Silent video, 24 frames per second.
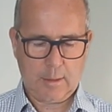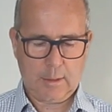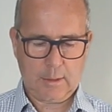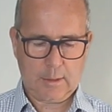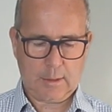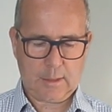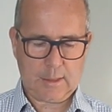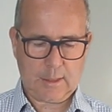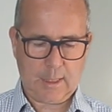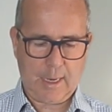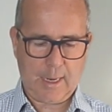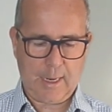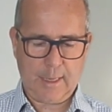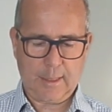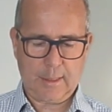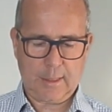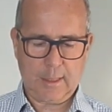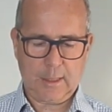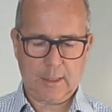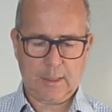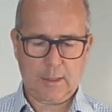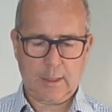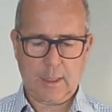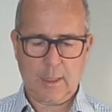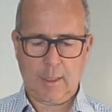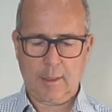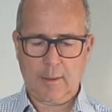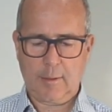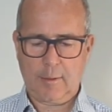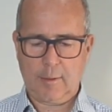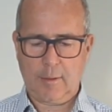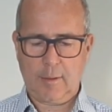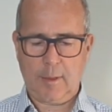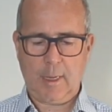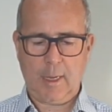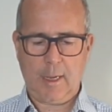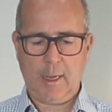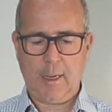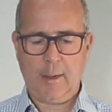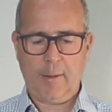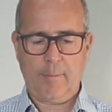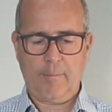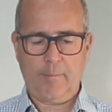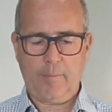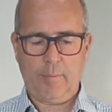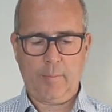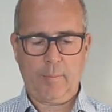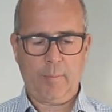slide this
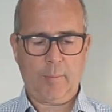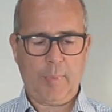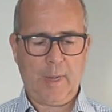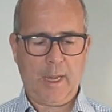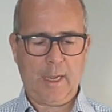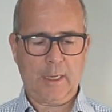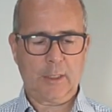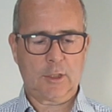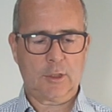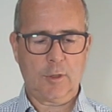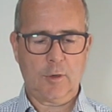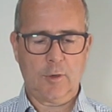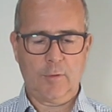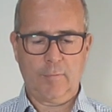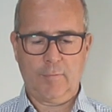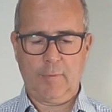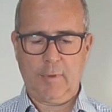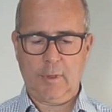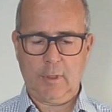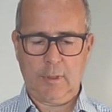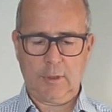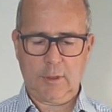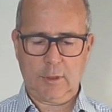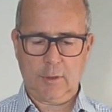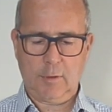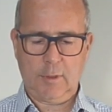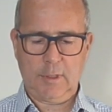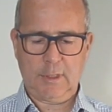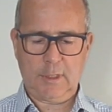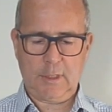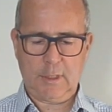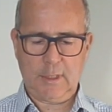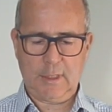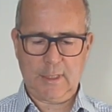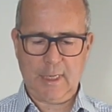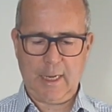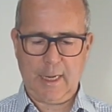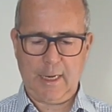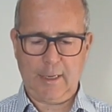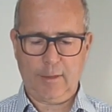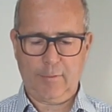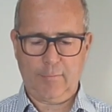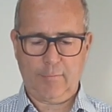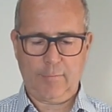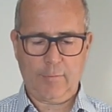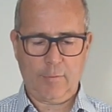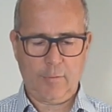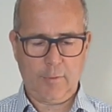patch over. So it's
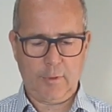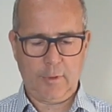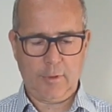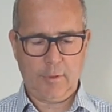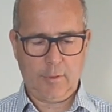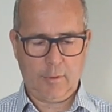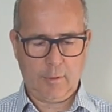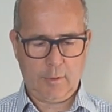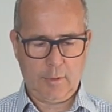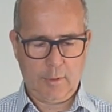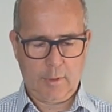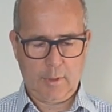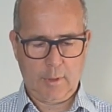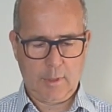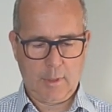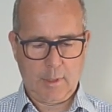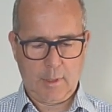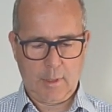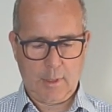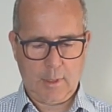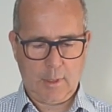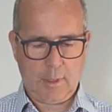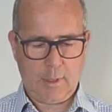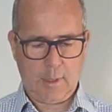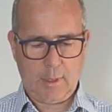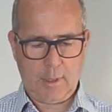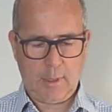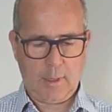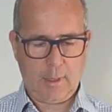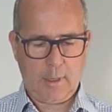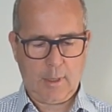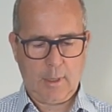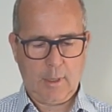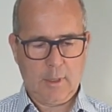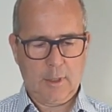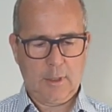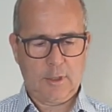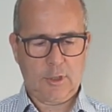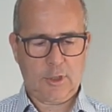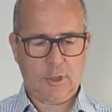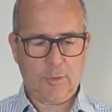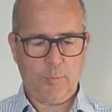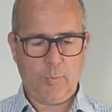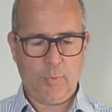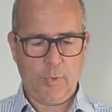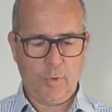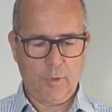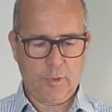designed for your
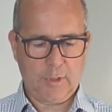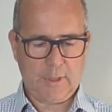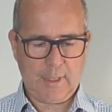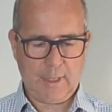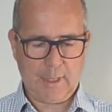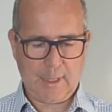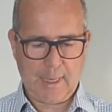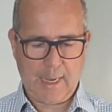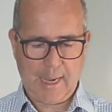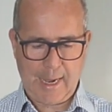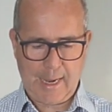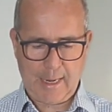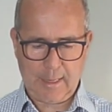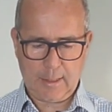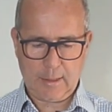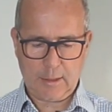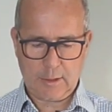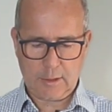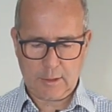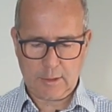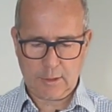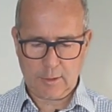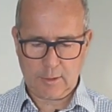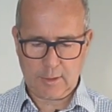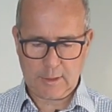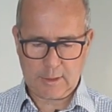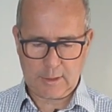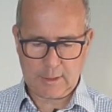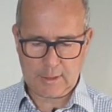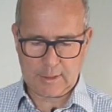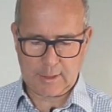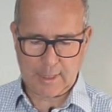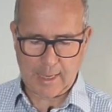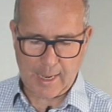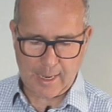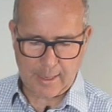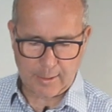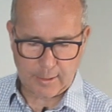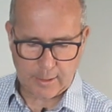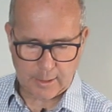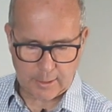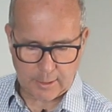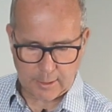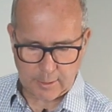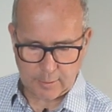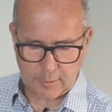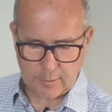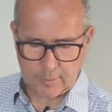supporting hands. So this is the hand
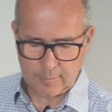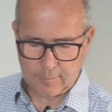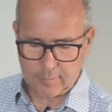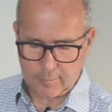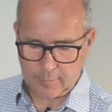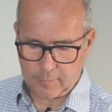that you'd